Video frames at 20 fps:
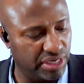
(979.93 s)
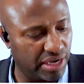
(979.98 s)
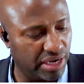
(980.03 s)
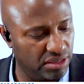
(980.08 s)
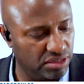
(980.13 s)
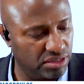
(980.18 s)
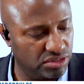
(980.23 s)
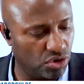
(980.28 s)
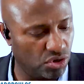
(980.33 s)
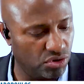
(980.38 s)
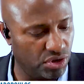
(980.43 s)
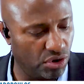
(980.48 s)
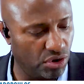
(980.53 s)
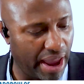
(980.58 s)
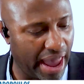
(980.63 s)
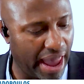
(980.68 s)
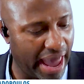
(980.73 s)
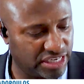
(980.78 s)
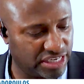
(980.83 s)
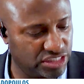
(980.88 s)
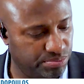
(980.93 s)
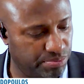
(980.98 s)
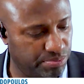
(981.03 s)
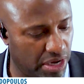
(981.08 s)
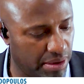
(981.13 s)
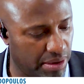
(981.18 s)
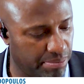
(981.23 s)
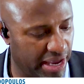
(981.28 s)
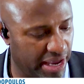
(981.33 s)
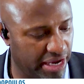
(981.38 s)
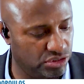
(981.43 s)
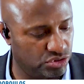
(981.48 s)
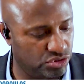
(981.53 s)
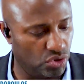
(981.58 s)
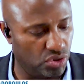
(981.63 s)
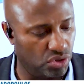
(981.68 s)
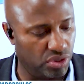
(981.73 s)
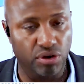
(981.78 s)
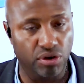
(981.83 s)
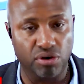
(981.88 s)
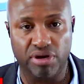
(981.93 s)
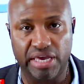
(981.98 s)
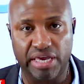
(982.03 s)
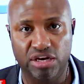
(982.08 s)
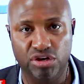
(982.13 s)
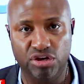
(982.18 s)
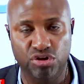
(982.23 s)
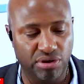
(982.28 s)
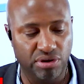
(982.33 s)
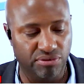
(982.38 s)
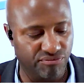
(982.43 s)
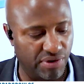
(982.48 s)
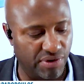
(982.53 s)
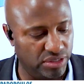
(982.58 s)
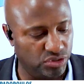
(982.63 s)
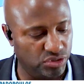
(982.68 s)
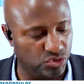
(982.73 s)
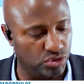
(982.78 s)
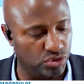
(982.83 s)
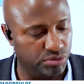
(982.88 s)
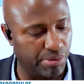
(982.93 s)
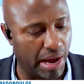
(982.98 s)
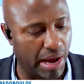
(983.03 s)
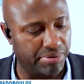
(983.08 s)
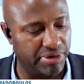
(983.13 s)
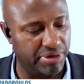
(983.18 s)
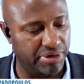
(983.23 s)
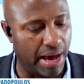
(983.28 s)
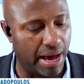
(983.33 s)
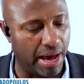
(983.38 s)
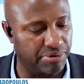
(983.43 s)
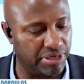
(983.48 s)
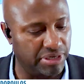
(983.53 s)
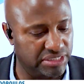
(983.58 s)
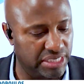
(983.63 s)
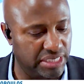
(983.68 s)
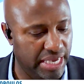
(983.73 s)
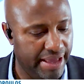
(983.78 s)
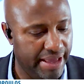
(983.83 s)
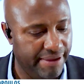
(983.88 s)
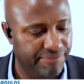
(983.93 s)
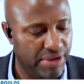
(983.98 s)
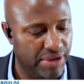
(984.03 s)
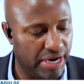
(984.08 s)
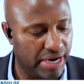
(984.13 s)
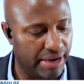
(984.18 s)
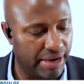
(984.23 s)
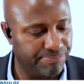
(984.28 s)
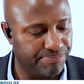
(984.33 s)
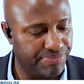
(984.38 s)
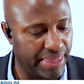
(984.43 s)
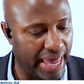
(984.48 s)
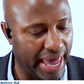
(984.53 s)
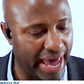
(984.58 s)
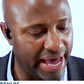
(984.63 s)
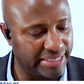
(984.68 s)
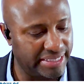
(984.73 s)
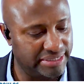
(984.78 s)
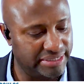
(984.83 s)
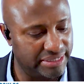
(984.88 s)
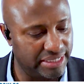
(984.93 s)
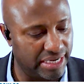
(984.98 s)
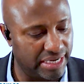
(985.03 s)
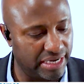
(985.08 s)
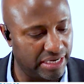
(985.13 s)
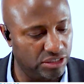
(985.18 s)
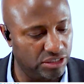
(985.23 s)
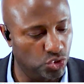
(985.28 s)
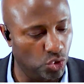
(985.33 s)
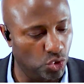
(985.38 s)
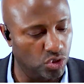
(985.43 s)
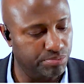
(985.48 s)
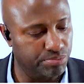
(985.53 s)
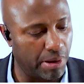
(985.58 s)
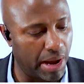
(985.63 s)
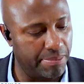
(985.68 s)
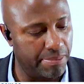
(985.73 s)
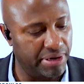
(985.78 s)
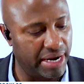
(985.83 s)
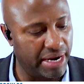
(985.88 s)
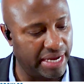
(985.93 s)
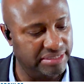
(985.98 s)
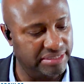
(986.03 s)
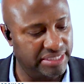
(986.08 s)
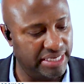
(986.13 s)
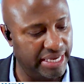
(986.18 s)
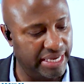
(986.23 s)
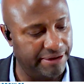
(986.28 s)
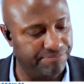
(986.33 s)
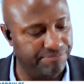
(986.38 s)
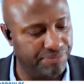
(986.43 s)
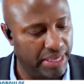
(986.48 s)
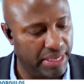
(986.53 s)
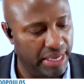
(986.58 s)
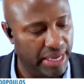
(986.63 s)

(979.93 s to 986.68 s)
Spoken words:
I looked on your X page earlier. Again, you can find George Papadopoulos at GeorgePapa19.